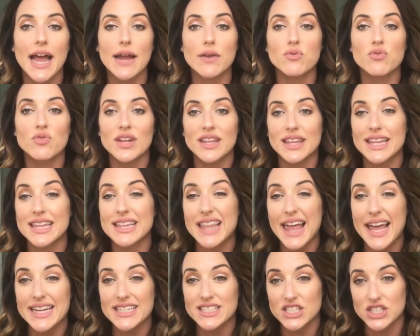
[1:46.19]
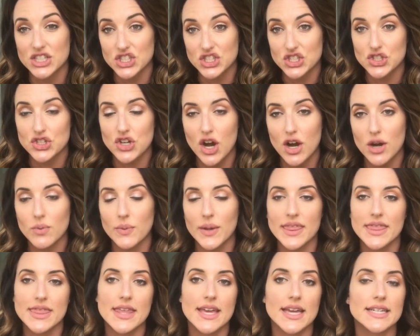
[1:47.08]
I really like to start
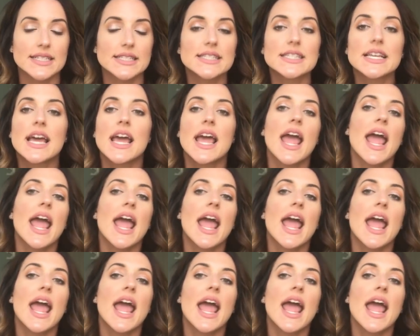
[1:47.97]
with this.